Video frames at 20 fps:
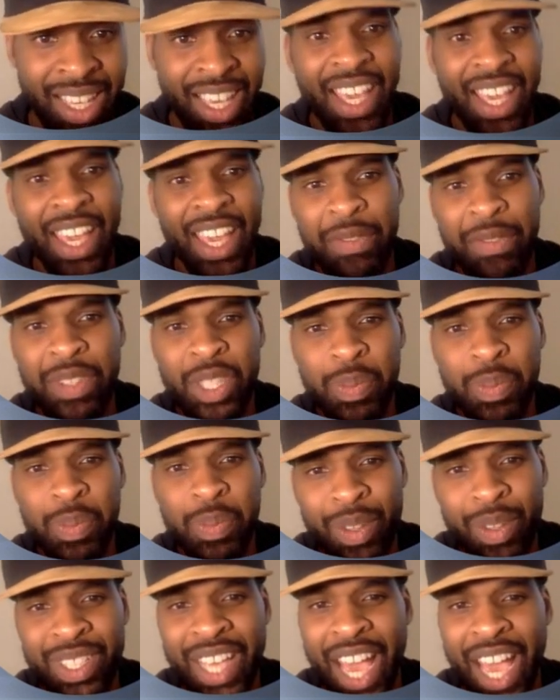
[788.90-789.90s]
If the spell
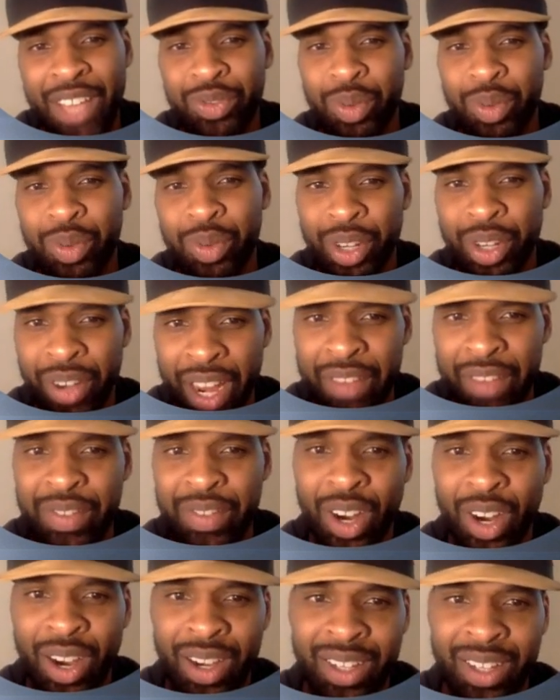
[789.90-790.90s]
was cast from your
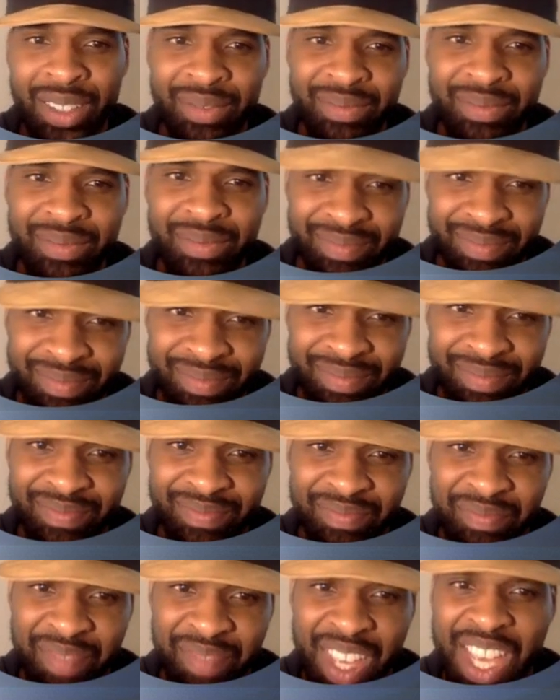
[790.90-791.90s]
graveyard,
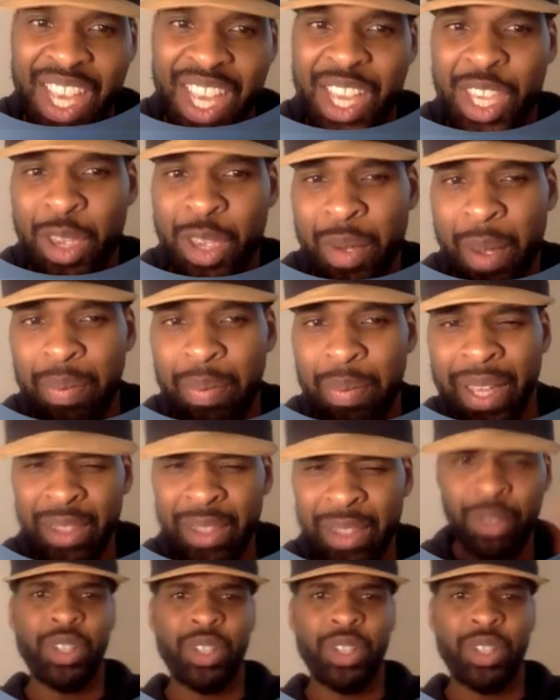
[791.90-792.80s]
you may play those